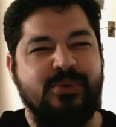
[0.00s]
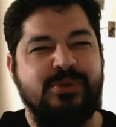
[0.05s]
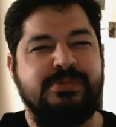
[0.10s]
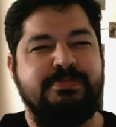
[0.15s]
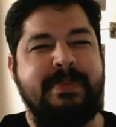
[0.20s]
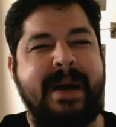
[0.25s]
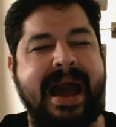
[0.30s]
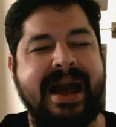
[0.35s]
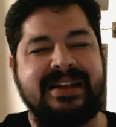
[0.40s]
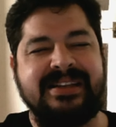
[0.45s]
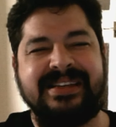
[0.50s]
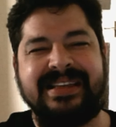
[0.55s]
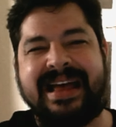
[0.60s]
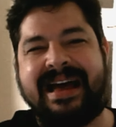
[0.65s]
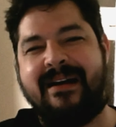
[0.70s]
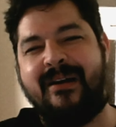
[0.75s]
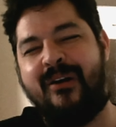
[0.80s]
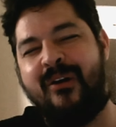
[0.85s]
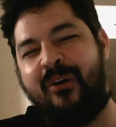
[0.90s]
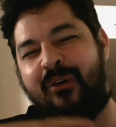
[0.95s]
back to
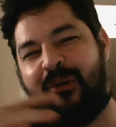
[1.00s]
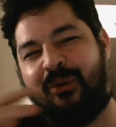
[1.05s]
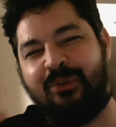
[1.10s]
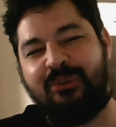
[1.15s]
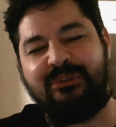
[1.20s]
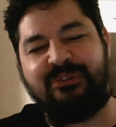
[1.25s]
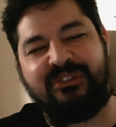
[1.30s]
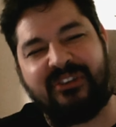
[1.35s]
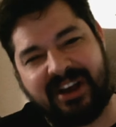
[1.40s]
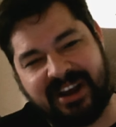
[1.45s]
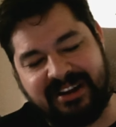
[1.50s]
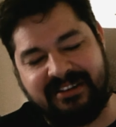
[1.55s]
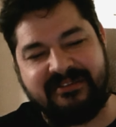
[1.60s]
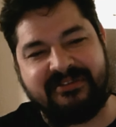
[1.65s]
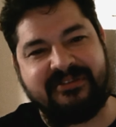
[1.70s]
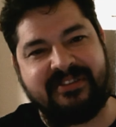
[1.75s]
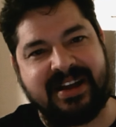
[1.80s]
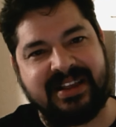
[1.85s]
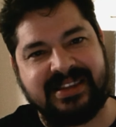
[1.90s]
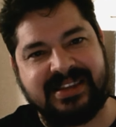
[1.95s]
that old Fighting
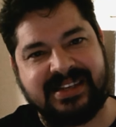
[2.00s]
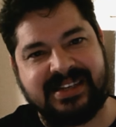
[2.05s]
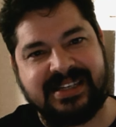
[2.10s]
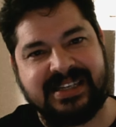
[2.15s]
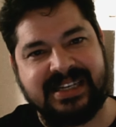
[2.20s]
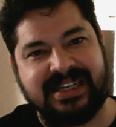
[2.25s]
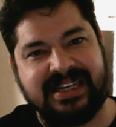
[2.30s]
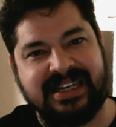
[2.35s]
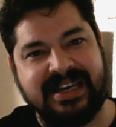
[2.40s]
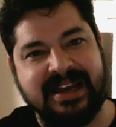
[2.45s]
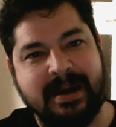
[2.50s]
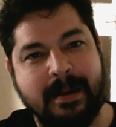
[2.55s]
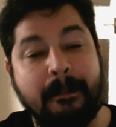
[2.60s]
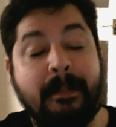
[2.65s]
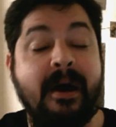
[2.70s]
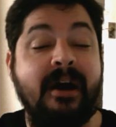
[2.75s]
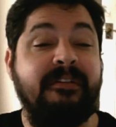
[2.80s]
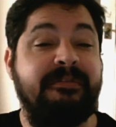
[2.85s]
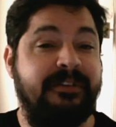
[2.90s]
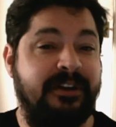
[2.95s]
Fantasy
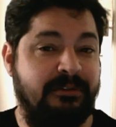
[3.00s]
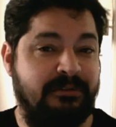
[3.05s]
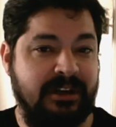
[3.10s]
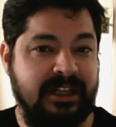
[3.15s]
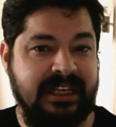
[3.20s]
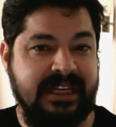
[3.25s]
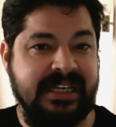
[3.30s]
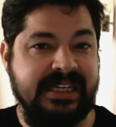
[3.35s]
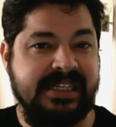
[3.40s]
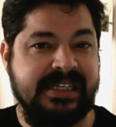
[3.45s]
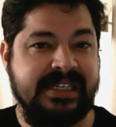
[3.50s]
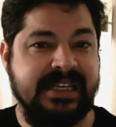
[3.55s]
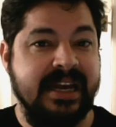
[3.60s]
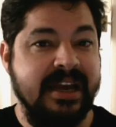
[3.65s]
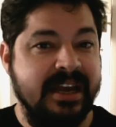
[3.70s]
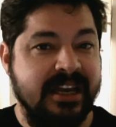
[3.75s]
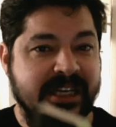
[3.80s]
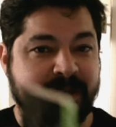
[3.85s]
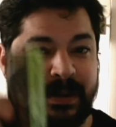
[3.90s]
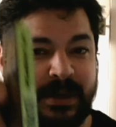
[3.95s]
Puffin release,
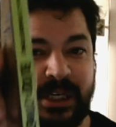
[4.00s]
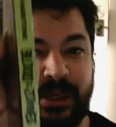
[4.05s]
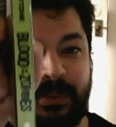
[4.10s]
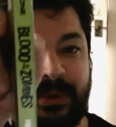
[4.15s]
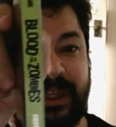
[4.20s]
especially with